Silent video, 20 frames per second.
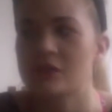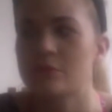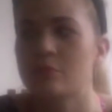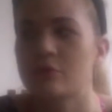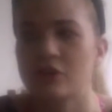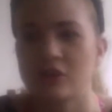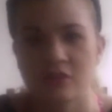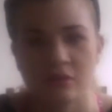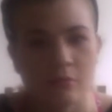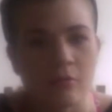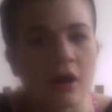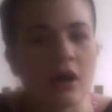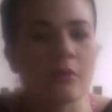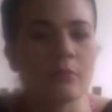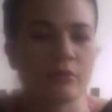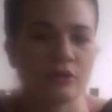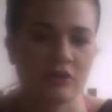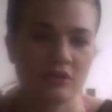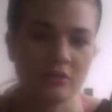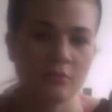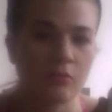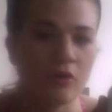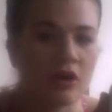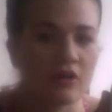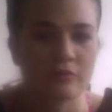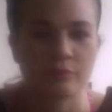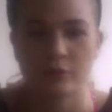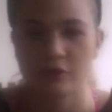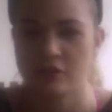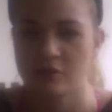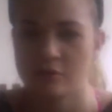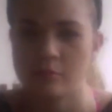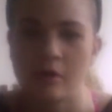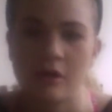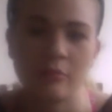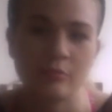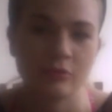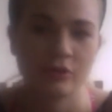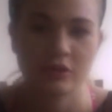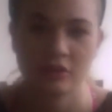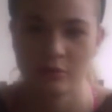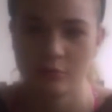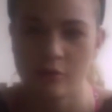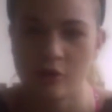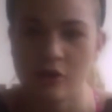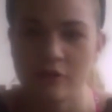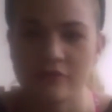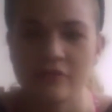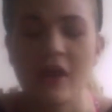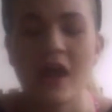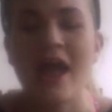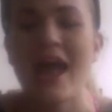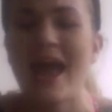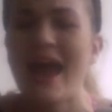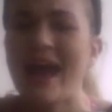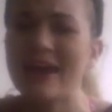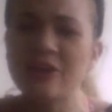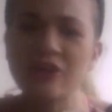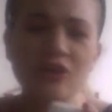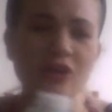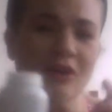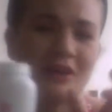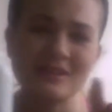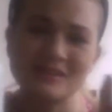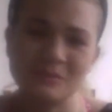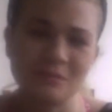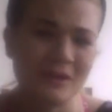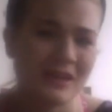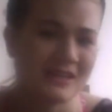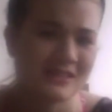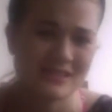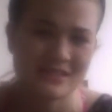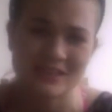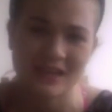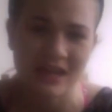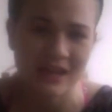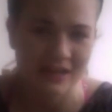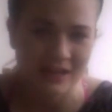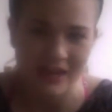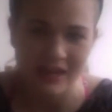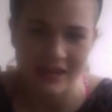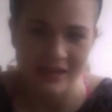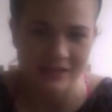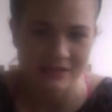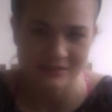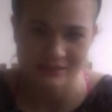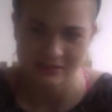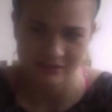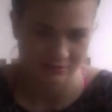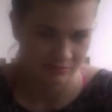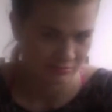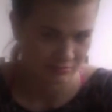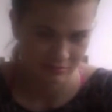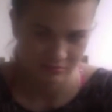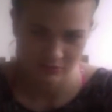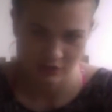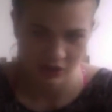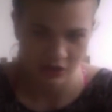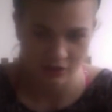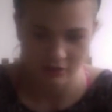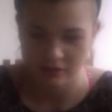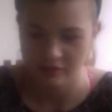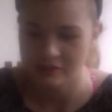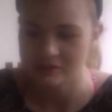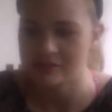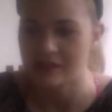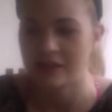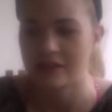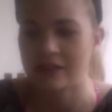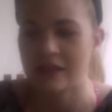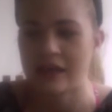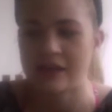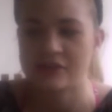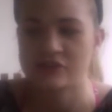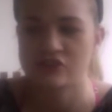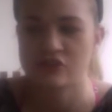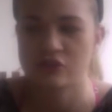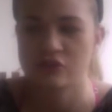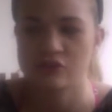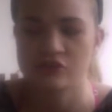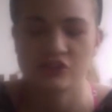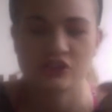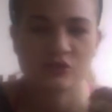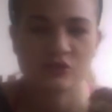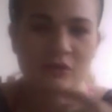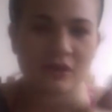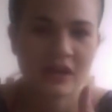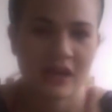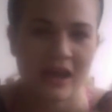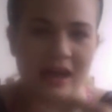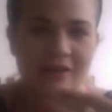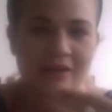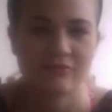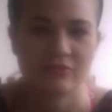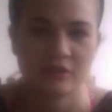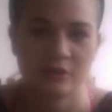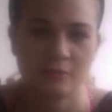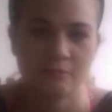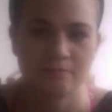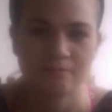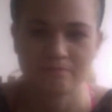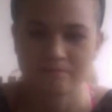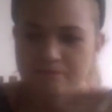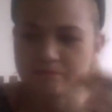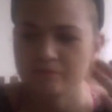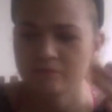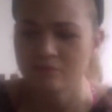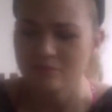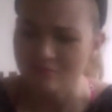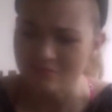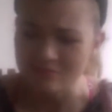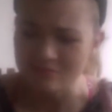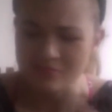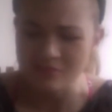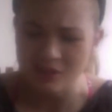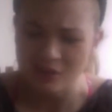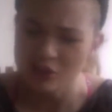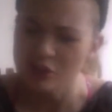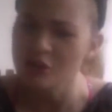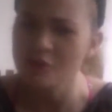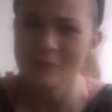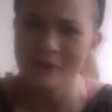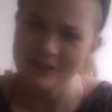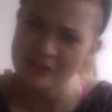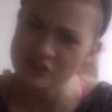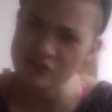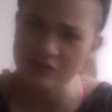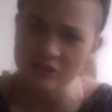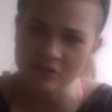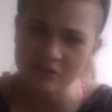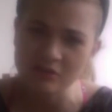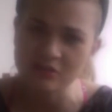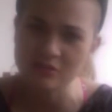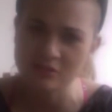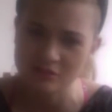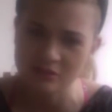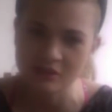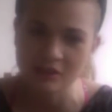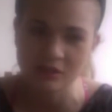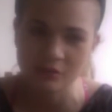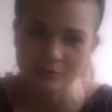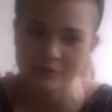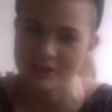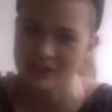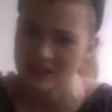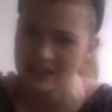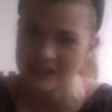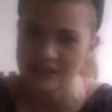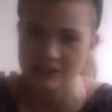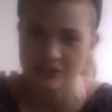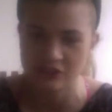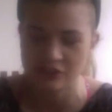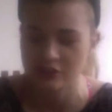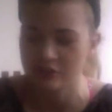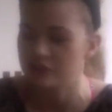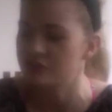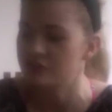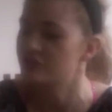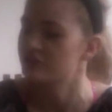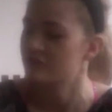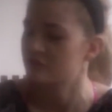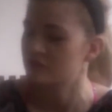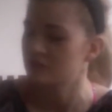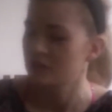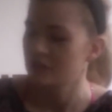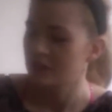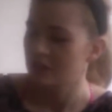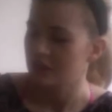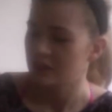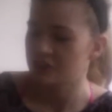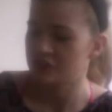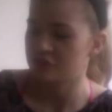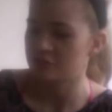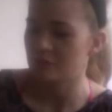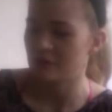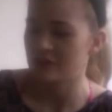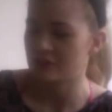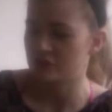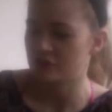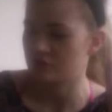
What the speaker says: putting them on, putting them off, putting them on, putting them off, and you're going to places like lakes and, you know, things like that. So you just want to have them, you know, make sure they're a little bit clean, you know, it just makes